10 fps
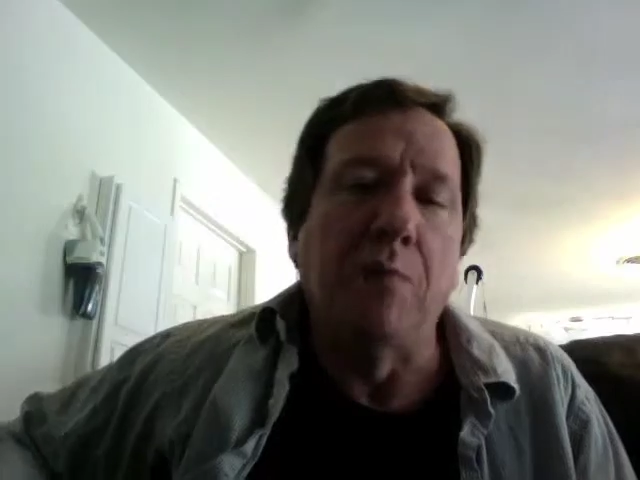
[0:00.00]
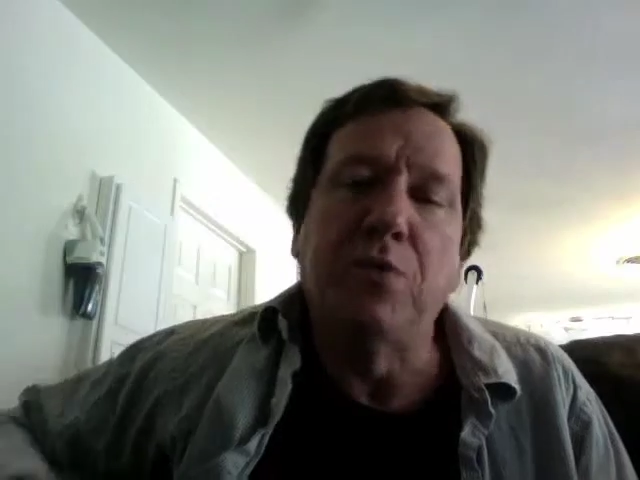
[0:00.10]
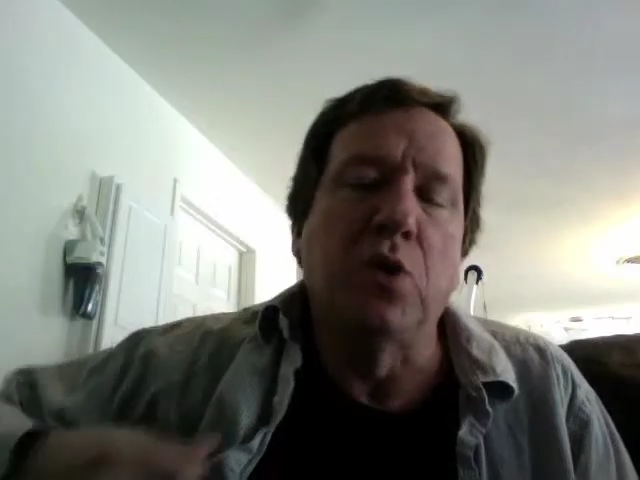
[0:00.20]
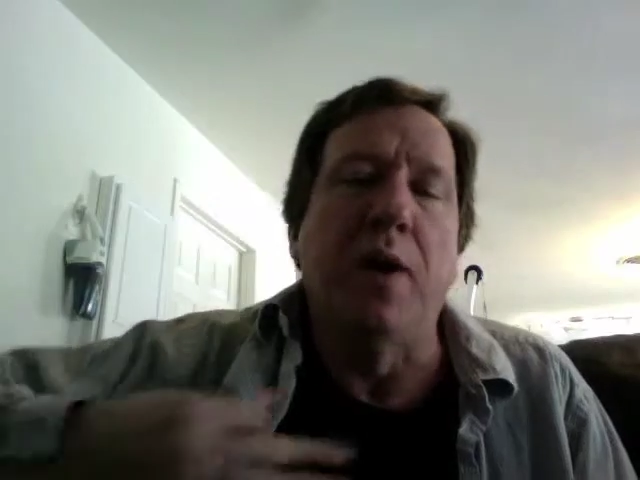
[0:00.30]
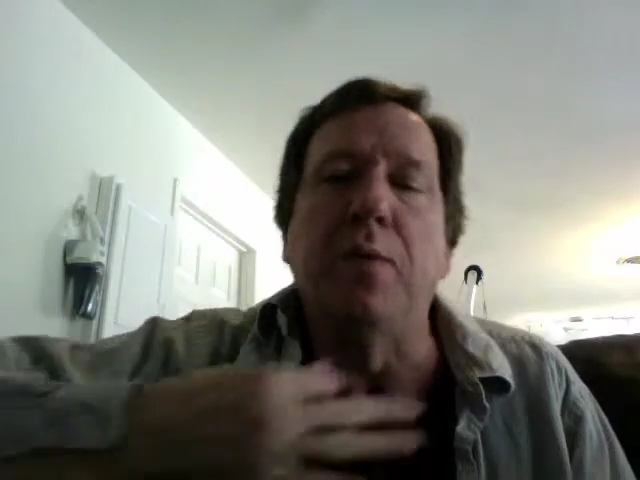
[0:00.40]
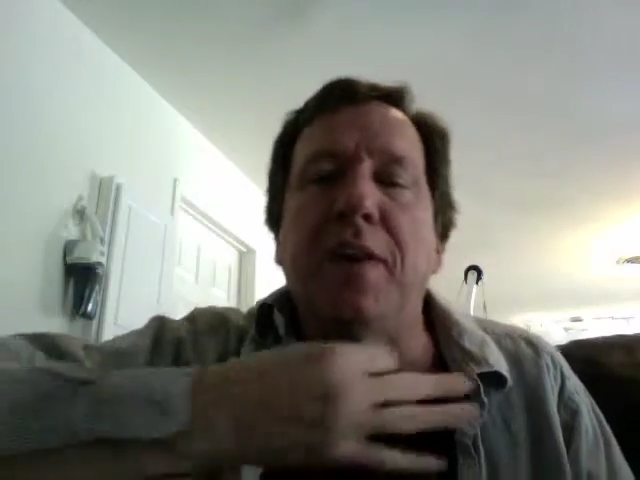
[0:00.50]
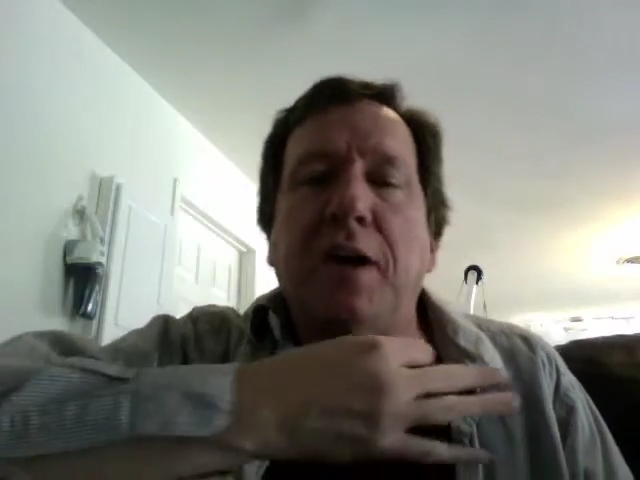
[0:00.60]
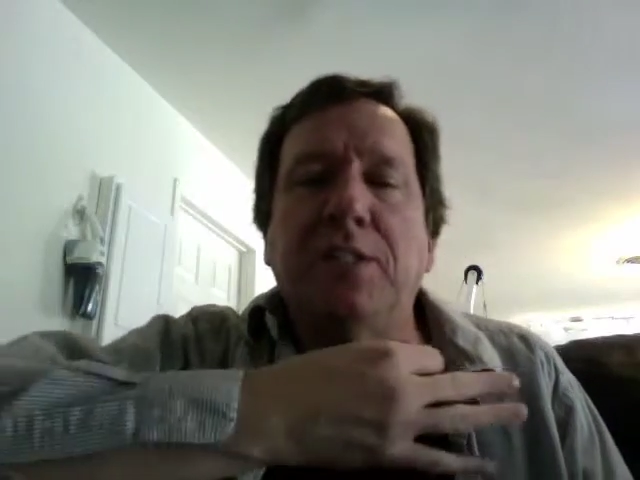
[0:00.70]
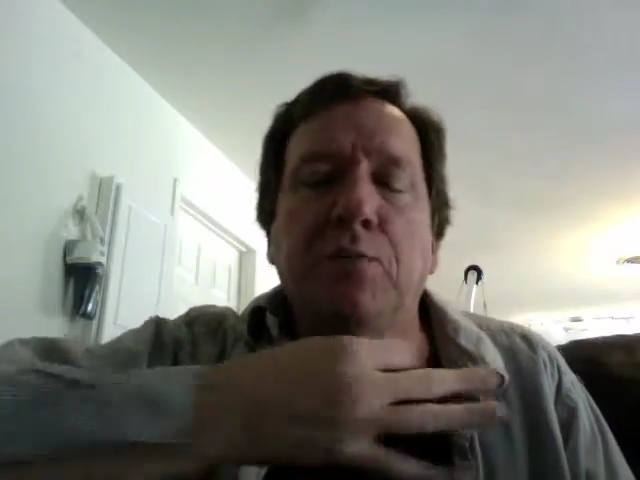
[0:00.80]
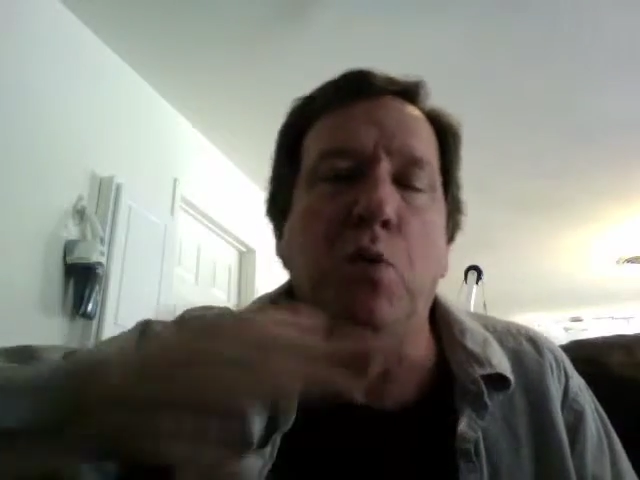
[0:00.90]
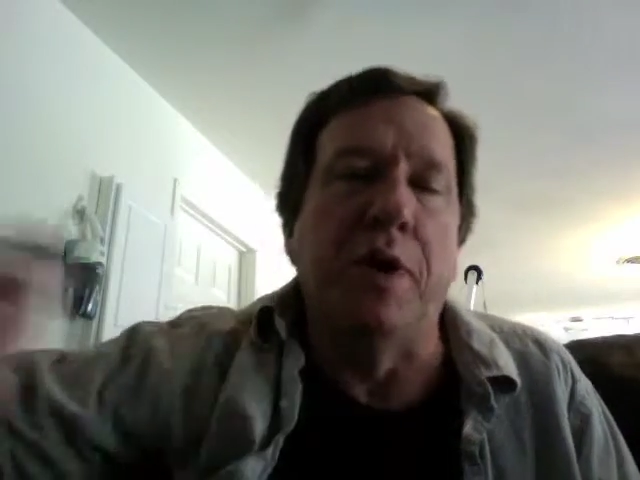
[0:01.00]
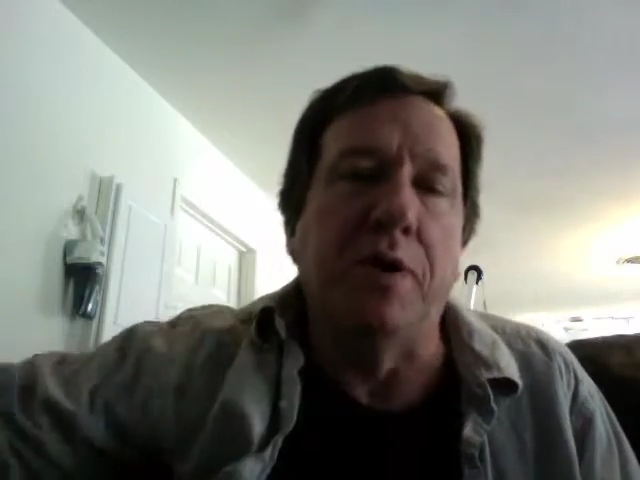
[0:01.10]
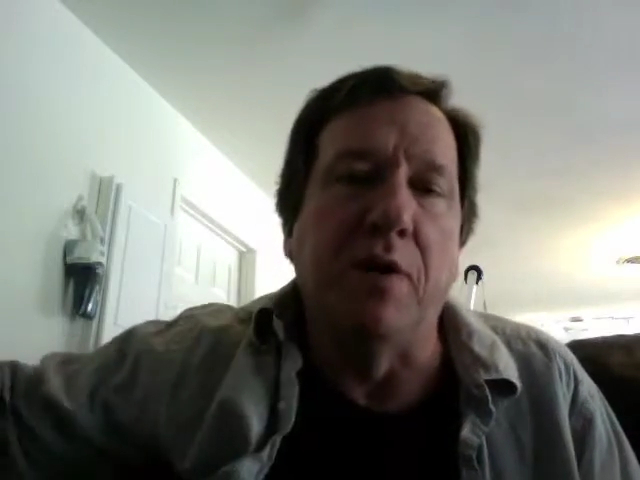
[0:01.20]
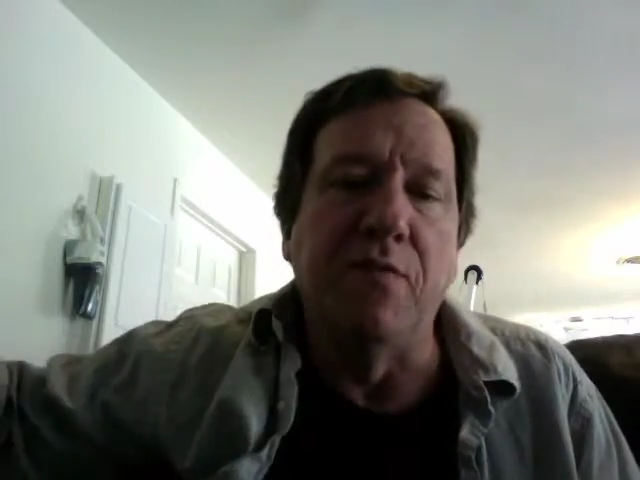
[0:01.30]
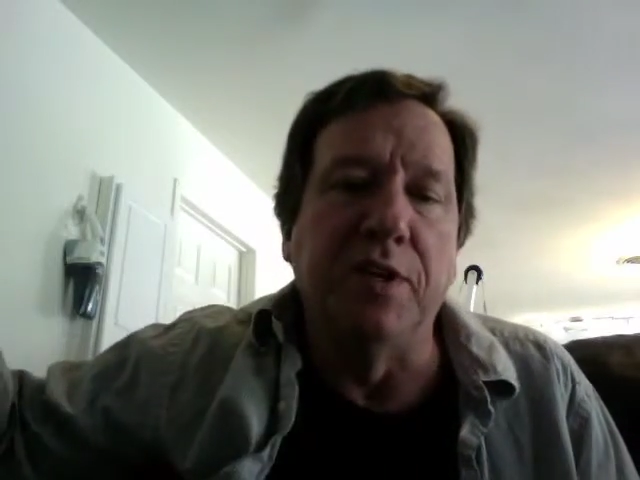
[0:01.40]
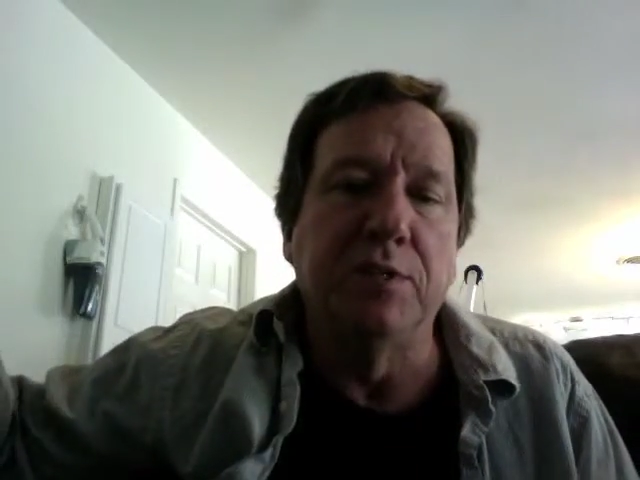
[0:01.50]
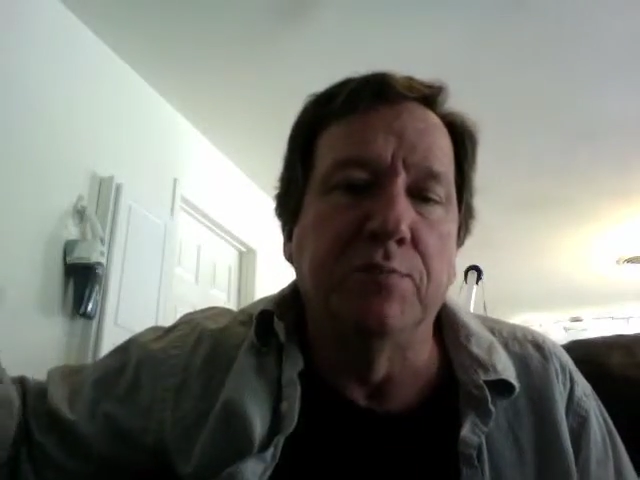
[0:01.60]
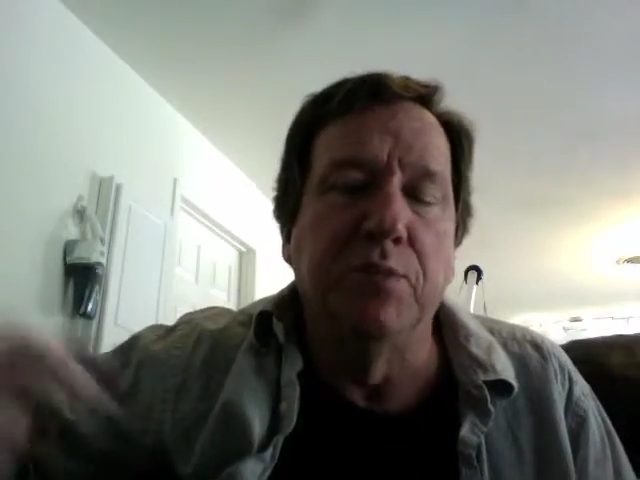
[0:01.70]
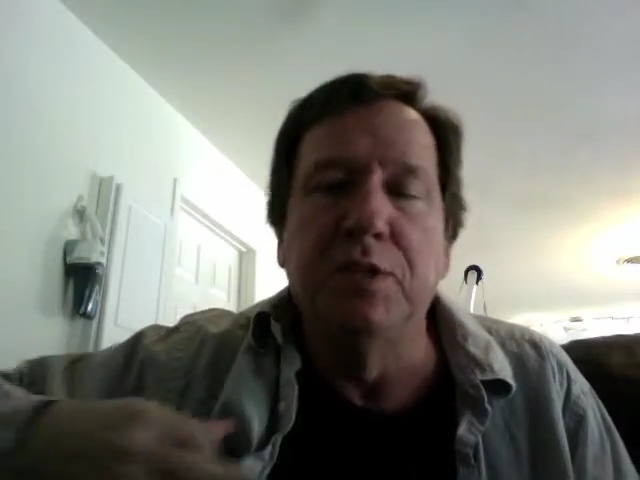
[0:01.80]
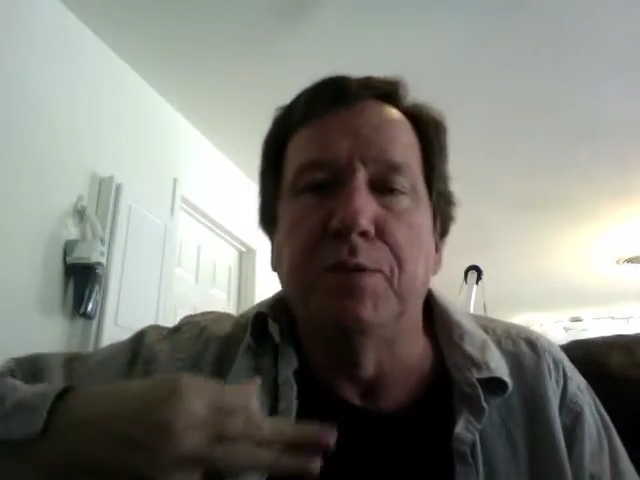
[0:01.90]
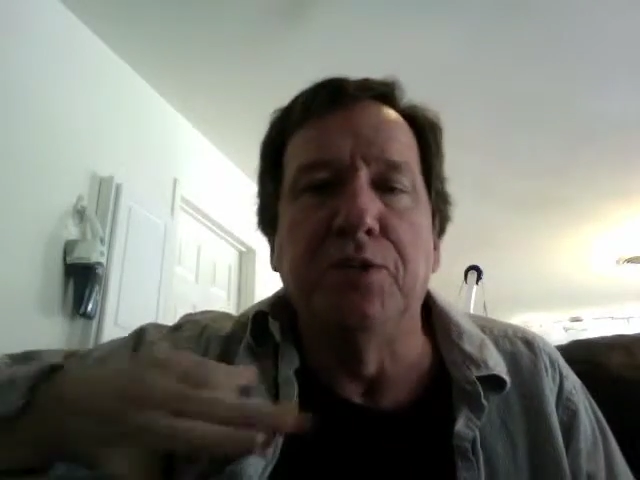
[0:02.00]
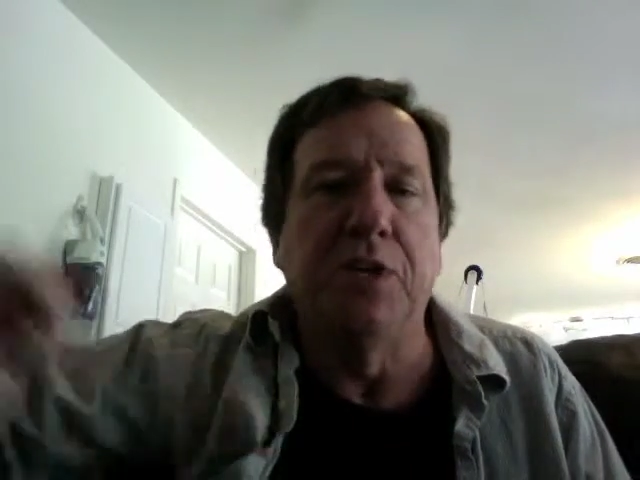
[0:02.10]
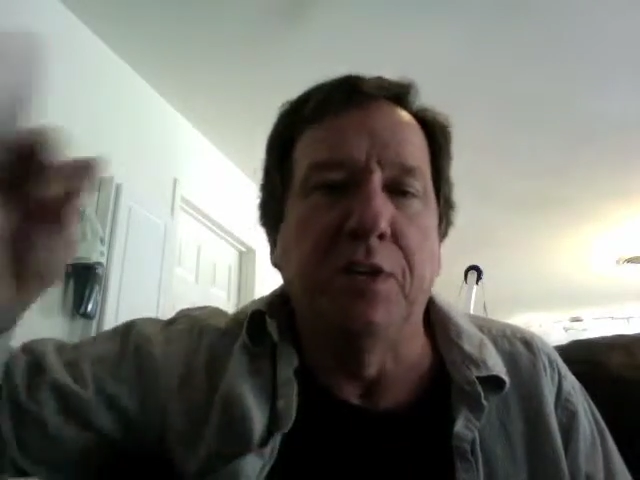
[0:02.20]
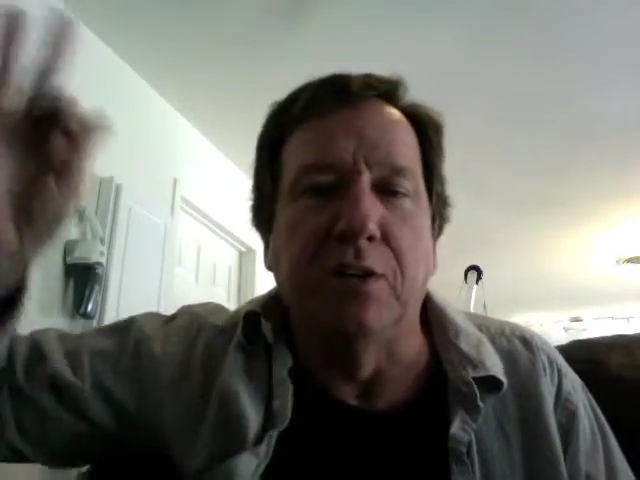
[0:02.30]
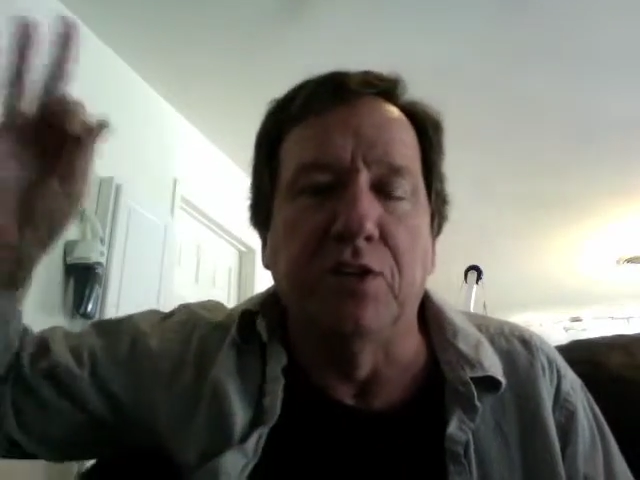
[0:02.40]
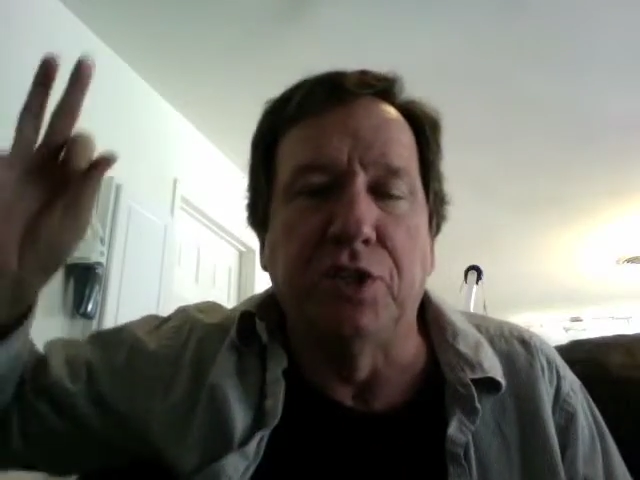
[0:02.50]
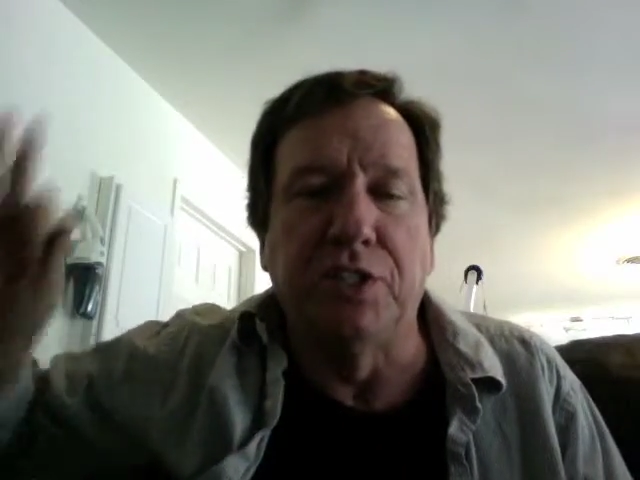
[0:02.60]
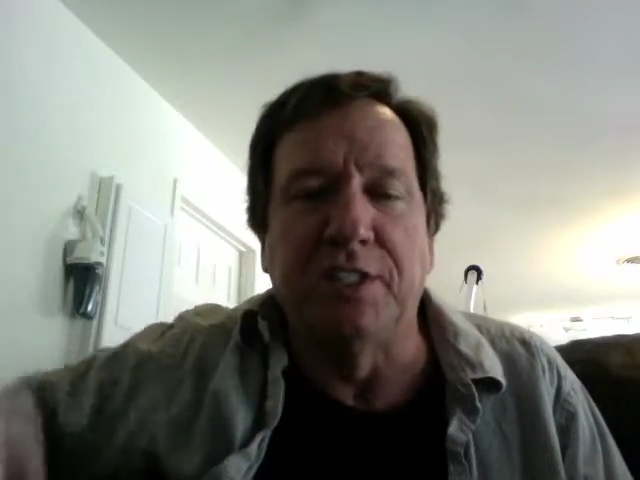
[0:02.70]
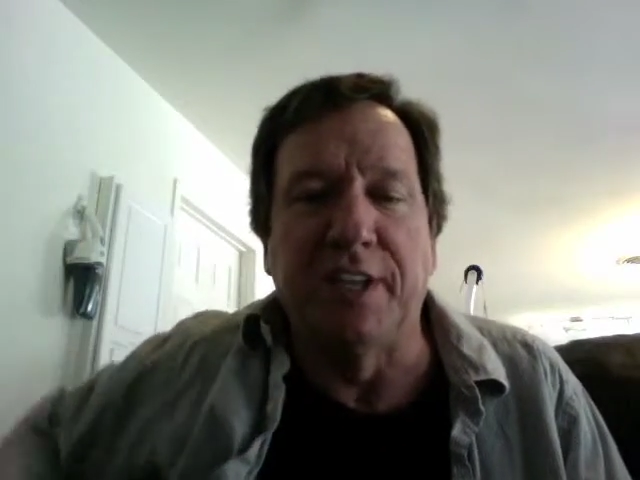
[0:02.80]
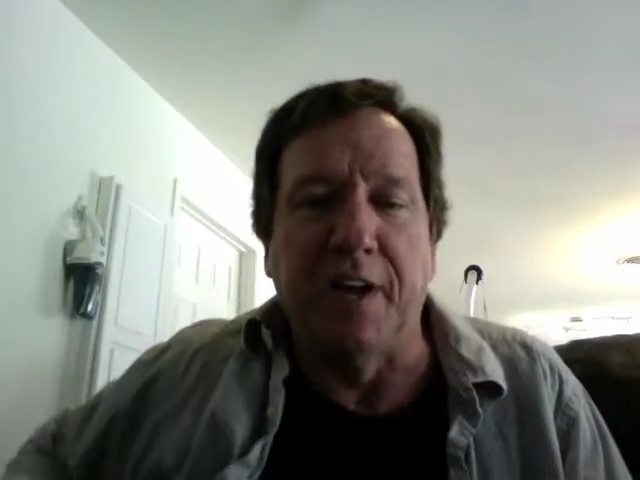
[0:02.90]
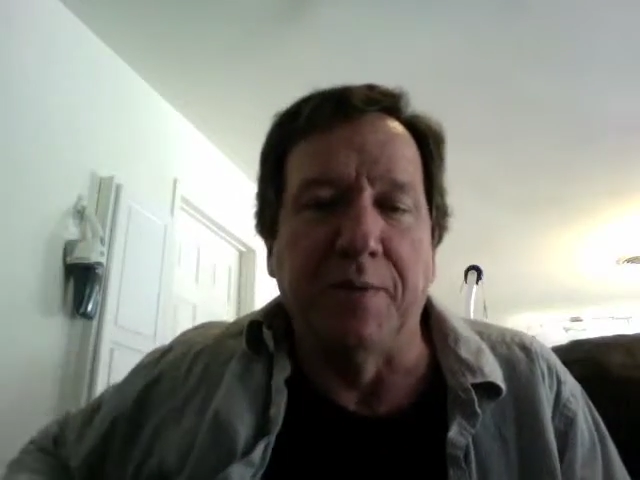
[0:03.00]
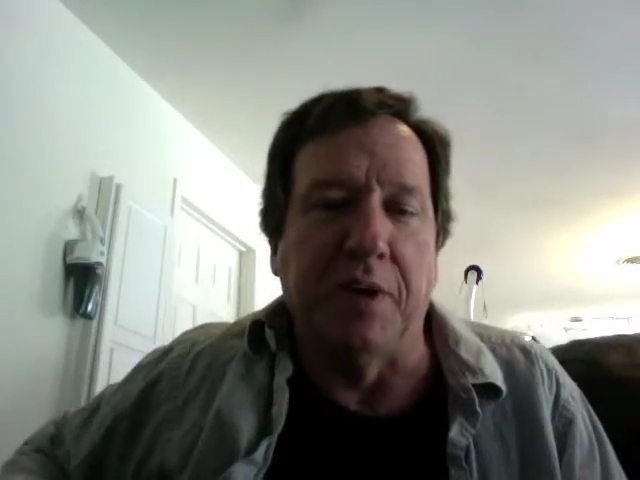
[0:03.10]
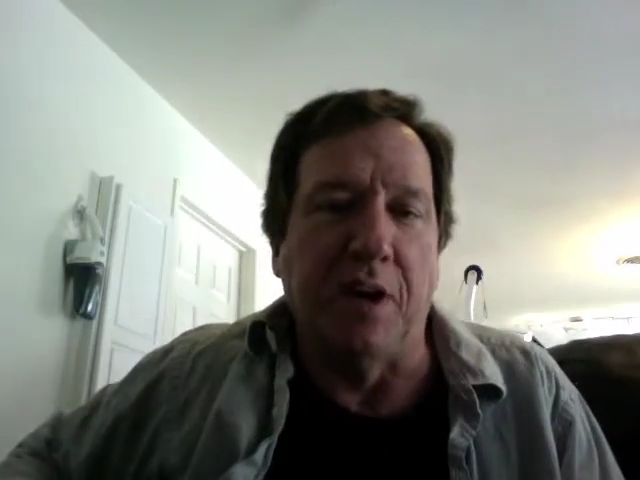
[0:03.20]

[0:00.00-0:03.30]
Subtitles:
So anyway, that's the point of this particular segment,